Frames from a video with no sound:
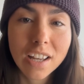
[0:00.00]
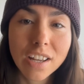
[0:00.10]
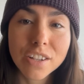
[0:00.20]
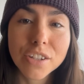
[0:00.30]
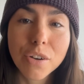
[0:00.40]

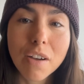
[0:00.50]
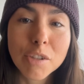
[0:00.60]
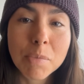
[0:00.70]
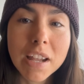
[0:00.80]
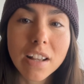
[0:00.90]
So I've
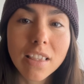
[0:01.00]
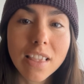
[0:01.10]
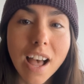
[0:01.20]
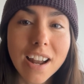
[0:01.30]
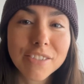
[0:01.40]
spent a
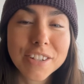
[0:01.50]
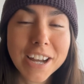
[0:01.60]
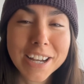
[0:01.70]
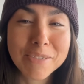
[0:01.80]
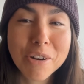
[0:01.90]
lot of
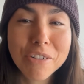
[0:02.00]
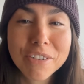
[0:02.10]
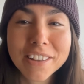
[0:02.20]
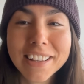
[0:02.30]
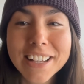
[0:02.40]
time over
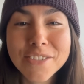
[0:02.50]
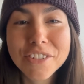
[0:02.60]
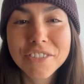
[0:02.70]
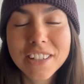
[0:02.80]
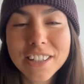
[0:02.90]
the last
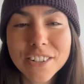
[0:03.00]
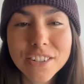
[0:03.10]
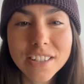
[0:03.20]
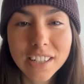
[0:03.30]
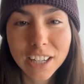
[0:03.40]
15 years
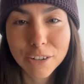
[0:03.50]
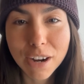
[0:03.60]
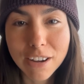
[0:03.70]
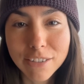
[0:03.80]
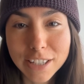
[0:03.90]
digging
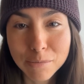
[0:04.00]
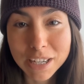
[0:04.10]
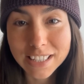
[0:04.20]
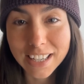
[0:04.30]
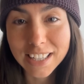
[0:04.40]
around in my
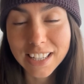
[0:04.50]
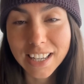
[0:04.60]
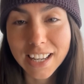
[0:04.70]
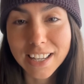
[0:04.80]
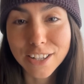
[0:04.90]
psyche
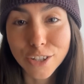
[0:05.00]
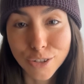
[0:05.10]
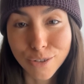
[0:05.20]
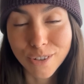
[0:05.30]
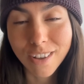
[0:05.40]
and
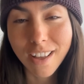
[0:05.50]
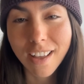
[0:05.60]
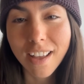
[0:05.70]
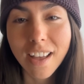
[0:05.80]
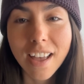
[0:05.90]
soul,
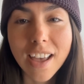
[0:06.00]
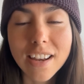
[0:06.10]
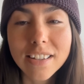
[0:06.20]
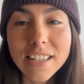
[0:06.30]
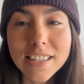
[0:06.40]
and
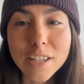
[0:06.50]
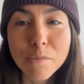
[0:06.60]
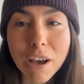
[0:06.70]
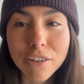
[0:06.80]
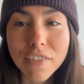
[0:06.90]
a decent
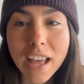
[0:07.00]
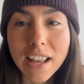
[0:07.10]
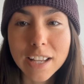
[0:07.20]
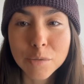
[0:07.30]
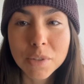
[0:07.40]
amount of that
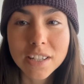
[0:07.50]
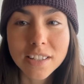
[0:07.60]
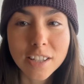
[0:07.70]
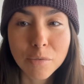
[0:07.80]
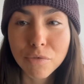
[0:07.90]
has been
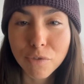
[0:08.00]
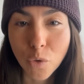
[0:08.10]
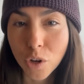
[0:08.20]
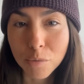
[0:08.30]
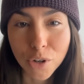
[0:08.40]
some
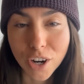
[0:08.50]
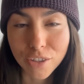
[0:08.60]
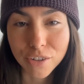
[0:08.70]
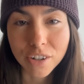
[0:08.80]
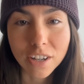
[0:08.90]
form or
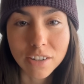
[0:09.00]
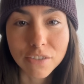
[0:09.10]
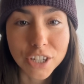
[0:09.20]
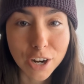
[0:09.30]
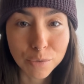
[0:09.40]
other of
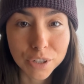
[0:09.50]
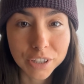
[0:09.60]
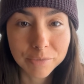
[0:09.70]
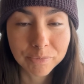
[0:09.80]
shadow work.